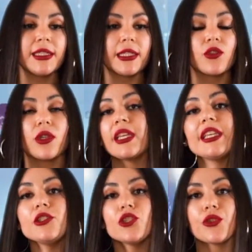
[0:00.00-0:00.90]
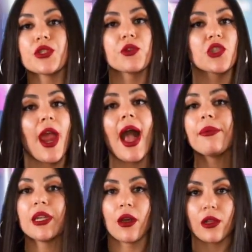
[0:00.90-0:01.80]
to the issues which are happening
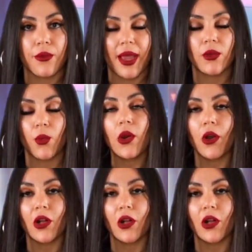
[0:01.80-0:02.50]
all around the world,